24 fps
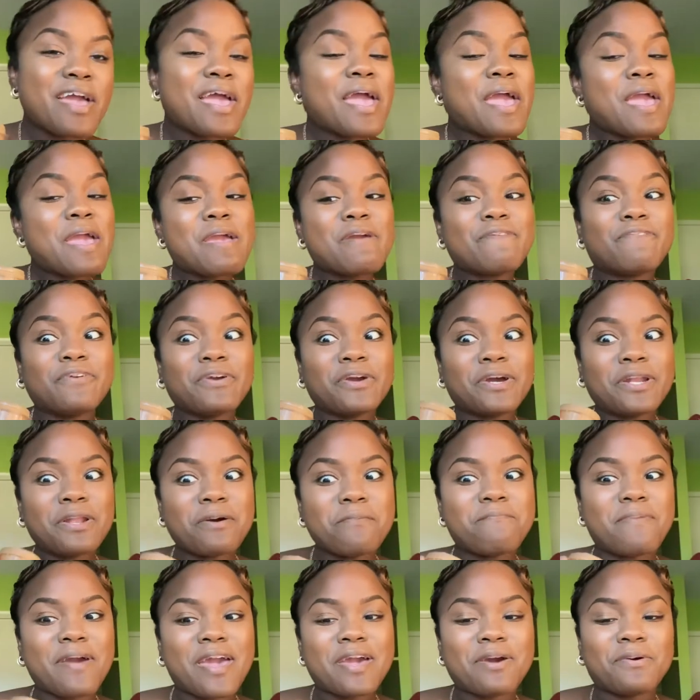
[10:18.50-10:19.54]
If you're gonna
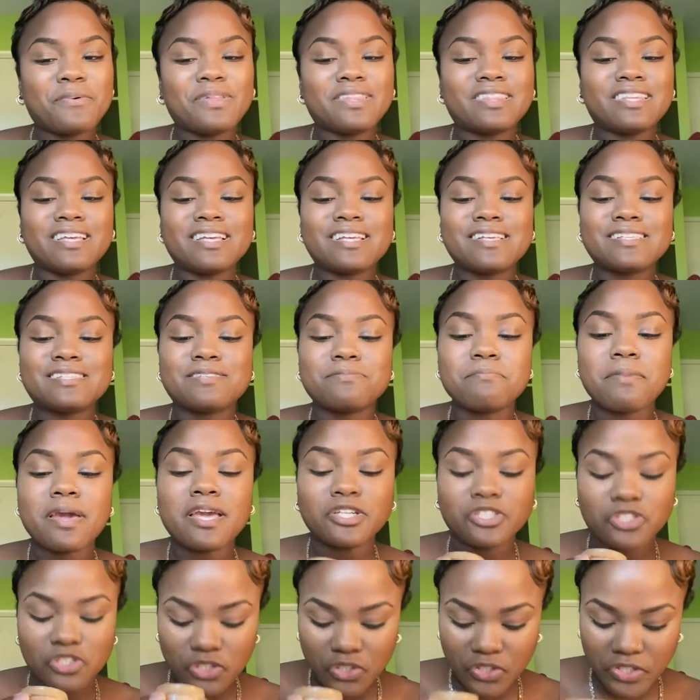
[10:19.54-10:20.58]
bake with this, make
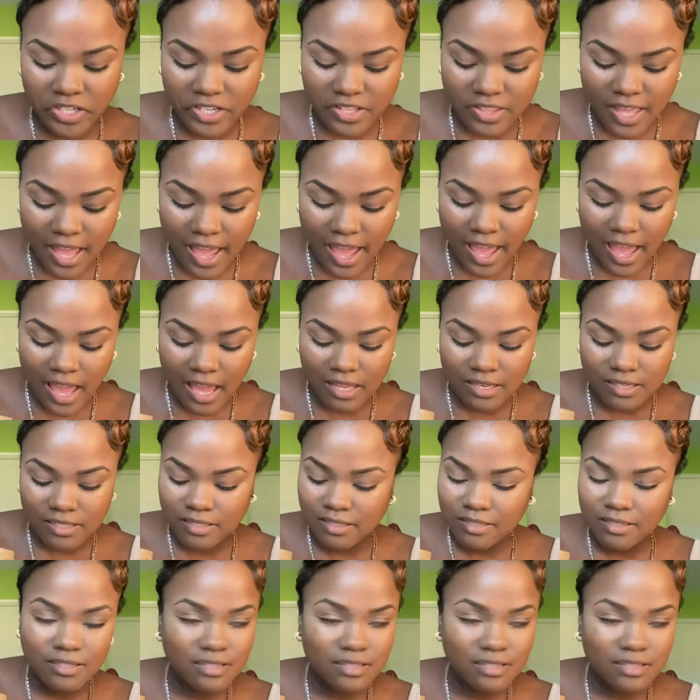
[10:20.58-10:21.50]
sure that